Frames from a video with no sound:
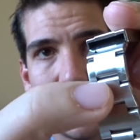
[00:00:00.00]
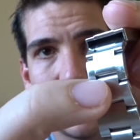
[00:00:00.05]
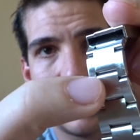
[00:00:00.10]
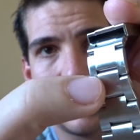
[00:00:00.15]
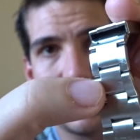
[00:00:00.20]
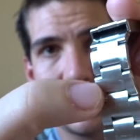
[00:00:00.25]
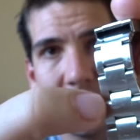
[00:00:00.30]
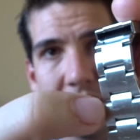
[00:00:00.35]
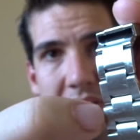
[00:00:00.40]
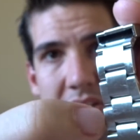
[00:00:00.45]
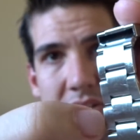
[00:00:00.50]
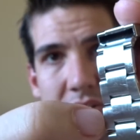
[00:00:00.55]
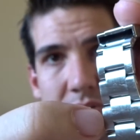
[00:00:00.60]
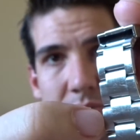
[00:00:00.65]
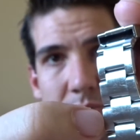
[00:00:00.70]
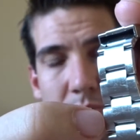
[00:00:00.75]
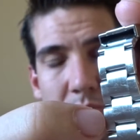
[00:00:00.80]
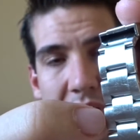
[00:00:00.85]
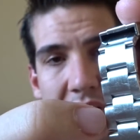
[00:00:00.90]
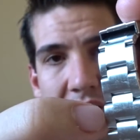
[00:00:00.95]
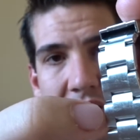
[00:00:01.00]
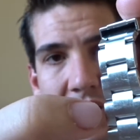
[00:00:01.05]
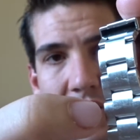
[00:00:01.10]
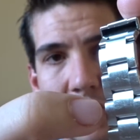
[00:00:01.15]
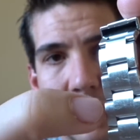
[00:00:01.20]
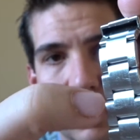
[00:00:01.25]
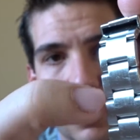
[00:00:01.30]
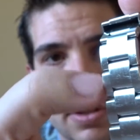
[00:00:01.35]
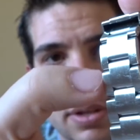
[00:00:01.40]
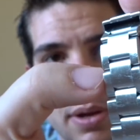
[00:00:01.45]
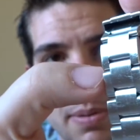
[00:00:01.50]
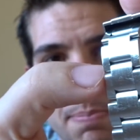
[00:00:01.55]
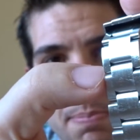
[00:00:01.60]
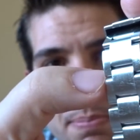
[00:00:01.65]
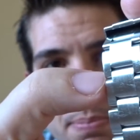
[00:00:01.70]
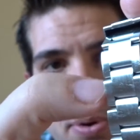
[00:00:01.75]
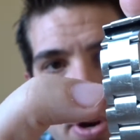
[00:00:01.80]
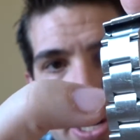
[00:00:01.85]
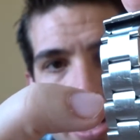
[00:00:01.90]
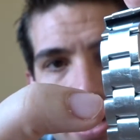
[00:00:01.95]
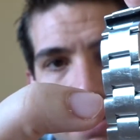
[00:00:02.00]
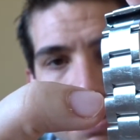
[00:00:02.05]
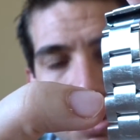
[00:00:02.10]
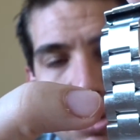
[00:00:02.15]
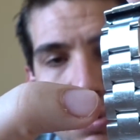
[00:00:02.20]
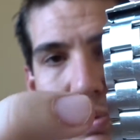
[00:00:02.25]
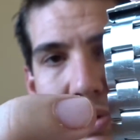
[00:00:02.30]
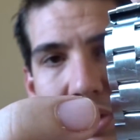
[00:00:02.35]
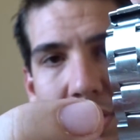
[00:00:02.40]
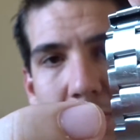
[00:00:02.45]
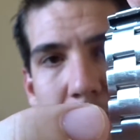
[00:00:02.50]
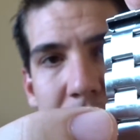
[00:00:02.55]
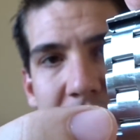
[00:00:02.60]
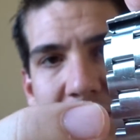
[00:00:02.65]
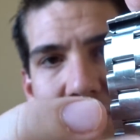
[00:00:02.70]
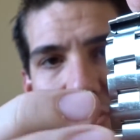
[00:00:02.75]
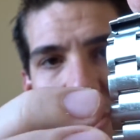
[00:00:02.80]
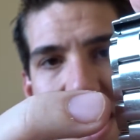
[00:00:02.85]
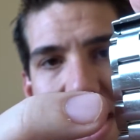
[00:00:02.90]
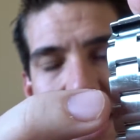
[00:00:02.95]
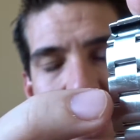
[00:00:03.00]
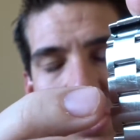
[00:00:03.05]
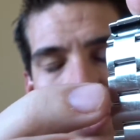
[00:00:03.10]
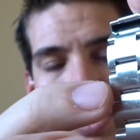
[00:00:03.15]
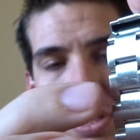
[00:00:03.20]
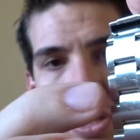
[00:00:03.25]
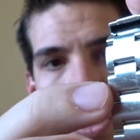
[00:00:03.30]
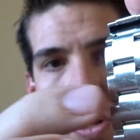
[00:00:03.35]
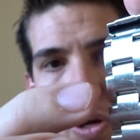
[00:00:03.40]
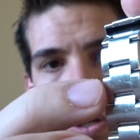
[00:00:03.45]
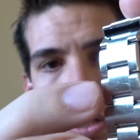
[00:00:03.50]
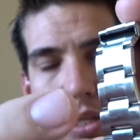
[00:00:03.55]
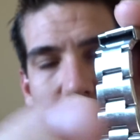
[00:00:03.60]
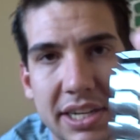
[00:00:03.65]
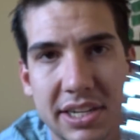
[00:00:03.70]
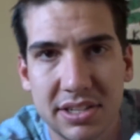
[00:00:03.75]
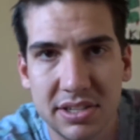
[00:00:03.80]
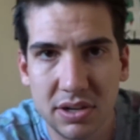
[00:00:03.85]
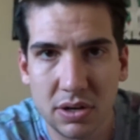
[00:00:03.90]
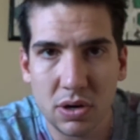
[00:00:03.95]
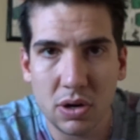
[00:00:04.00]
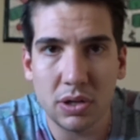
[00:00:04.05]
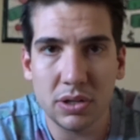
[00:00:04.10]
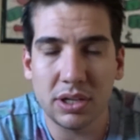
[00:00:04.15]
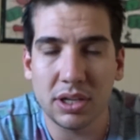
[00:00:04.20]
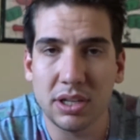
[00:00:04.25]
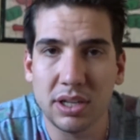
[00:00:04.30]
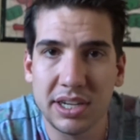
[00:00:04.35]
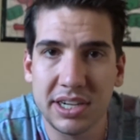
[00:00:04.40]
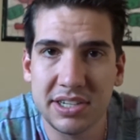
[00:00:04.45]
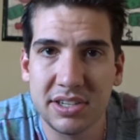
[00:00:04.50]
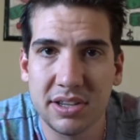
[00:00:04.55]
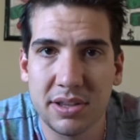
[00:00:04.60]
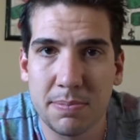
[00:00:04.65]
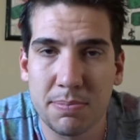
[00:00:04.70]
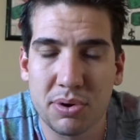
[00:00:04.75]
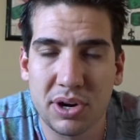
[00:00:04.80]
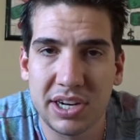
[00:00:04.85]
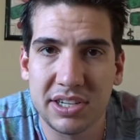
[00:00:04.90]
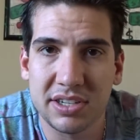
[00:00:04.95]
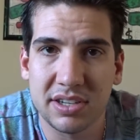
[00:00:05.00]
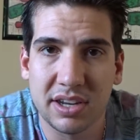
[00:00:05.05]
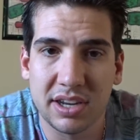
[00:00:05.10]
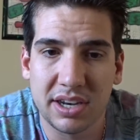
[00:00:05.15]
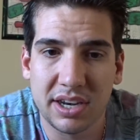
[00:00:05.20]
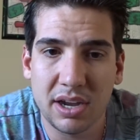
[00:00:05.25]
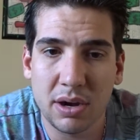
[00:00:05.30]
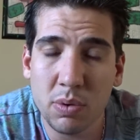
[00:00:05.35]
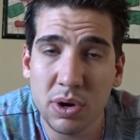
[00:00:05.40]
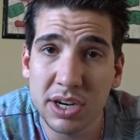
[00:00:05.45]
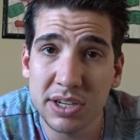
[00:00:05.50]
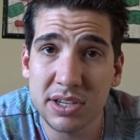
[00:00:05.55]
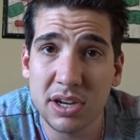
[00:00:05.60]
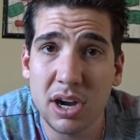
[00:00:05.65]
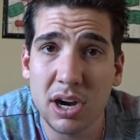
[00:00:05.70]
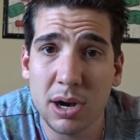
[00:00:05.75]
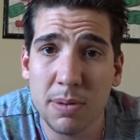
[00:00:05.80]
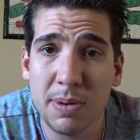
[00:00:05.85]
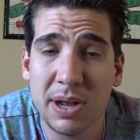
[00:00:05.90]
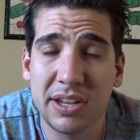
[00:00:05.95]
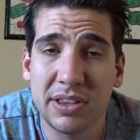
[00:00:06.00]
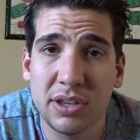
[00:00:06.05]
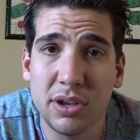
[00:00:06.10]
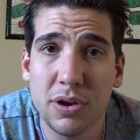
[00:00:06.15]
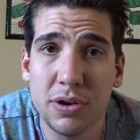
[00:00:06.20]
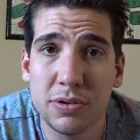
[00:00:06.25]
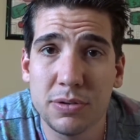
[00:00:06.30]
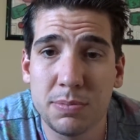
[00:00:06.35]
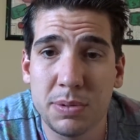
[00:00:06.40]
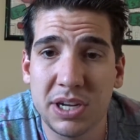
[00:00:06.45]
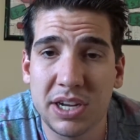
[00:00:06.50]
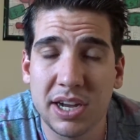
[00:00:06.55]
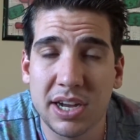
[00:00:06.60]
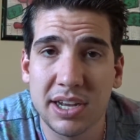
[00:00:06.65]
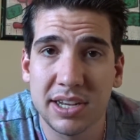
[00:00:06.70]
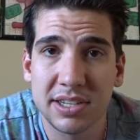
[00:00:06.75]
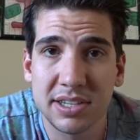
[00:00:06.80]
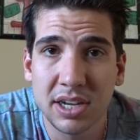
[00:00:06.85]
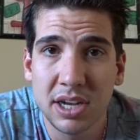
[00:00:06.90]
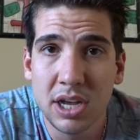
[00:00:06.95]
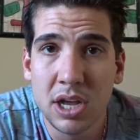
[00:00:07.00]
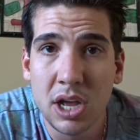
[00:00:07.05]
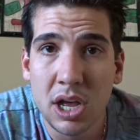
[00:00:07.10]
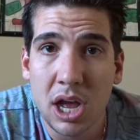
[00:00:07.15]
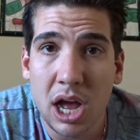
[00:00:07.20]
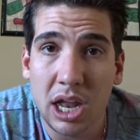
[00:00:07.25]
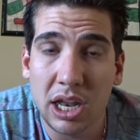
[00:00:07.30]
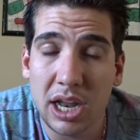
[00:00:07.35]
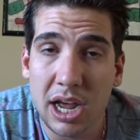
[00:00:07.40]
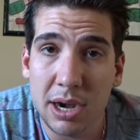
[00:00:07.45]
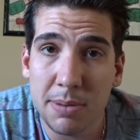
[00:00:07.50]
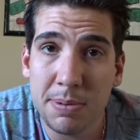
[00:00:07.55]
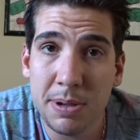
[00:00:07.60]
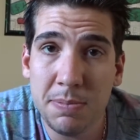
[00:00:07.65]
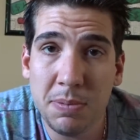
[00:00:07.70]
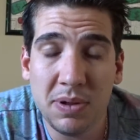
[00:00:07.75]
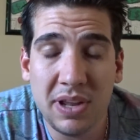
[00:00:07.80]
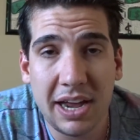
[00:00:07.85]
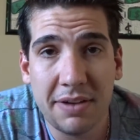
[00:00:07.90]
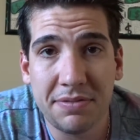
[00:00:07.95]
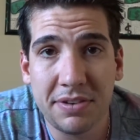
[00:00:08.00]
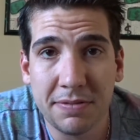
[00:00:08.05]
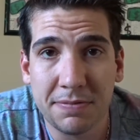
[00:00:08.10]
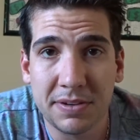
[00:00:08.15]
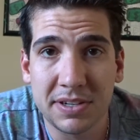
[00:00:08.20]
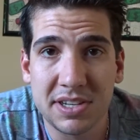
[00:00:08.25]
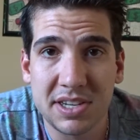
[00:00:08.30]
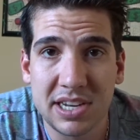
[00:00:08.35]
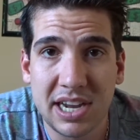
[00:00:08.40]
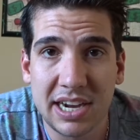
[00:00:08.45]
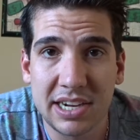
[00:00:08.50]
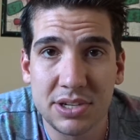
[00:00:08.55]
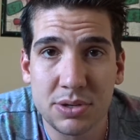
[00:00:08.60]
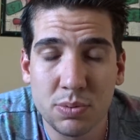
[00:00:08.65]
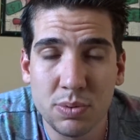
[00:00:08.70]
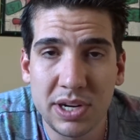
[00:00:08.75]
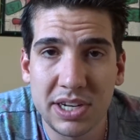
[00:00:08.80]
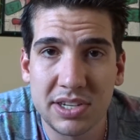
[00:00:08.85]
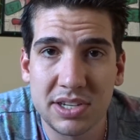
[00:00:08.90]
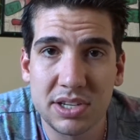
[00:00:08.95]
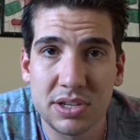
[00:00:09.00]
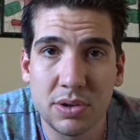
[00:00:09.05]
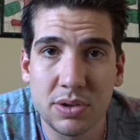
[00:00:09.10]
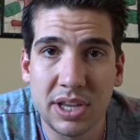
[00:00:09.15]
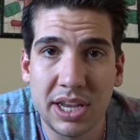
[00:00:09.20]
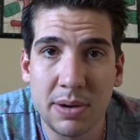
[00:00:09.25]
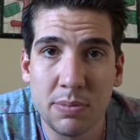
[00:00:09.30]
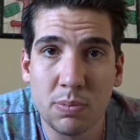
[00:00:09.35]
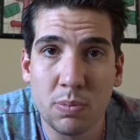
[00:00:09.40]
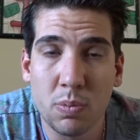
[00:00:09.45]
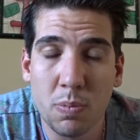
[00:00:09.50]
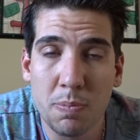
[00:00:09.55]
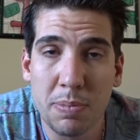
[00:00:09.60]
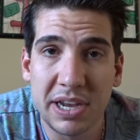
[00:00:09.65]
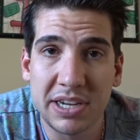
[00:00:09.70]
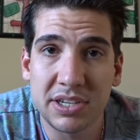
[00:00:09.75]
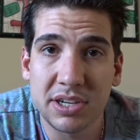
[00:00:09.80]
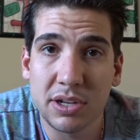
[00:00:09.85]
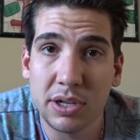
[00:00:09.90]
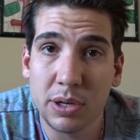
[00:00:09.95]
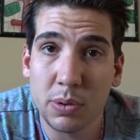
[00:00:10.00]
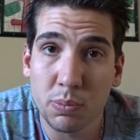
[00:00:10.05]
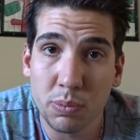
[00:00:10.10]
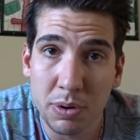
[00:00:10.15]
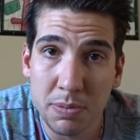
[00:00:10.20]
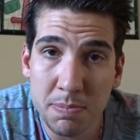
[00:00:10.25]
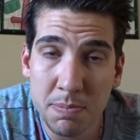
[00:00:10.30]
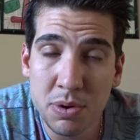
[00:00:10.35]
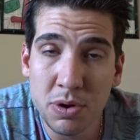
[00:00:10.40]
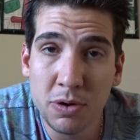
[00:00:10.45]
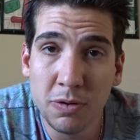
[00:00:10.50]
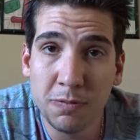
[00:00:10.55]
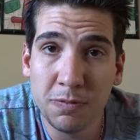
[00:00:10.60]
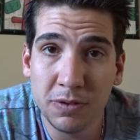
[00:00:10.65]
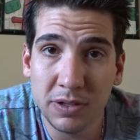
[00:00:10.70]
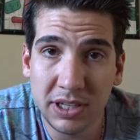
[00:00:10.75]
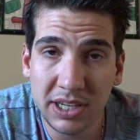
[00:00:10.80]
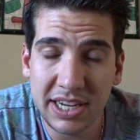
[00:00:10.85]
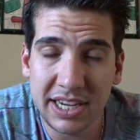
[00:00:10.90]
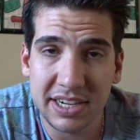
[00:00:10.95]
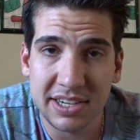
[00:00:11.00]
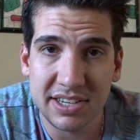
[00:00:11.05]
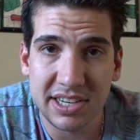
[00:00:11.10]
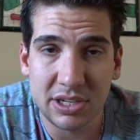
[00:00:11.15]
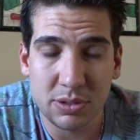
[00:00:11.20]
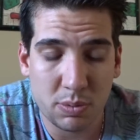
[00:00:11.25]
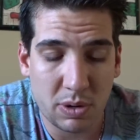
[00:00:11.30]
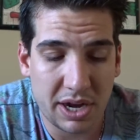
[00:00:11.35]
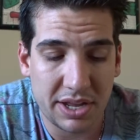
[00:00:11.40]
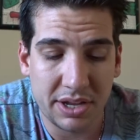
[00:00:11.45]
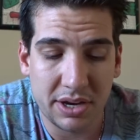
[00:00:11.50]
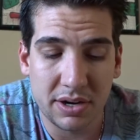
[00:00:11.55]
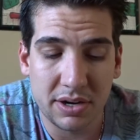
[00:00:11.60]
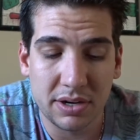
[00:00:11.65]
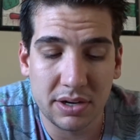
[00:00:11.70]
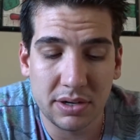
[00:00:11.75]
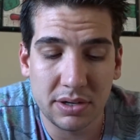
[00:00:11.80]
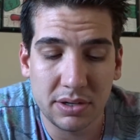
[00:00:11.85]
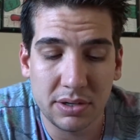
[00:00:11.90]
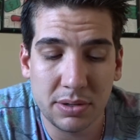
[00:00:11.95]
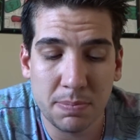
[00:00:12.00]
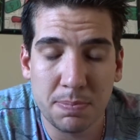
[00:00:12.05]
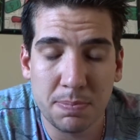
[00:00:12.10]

See these right here, the breaks in between them. These are actually called links. They're called the links of the bracelet. I want to talk about those because a lot of people have different size wrists. So they basically remove the links. That's why they're